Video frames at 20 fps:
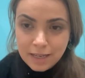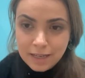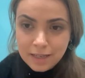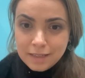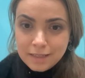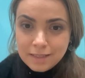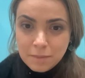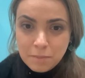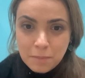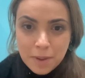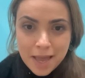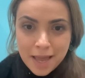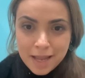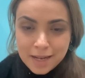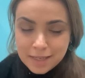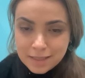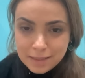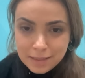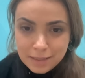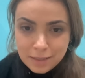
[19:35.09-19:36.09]
demand
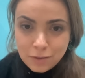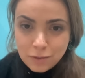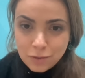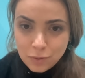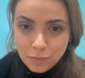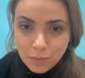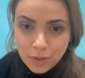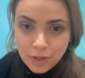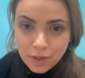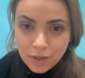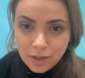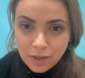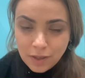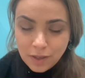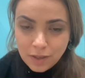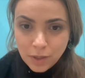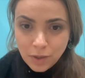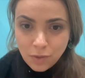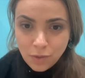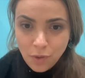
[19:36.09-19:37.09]
needs to
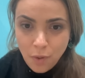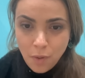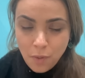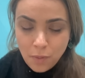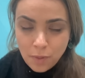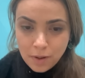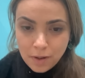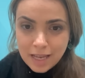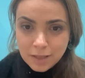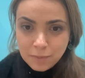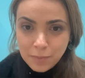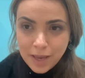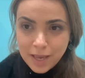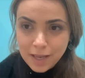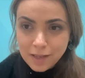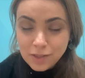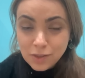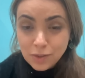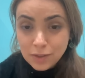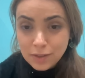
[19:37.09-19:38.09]
be grown at pace.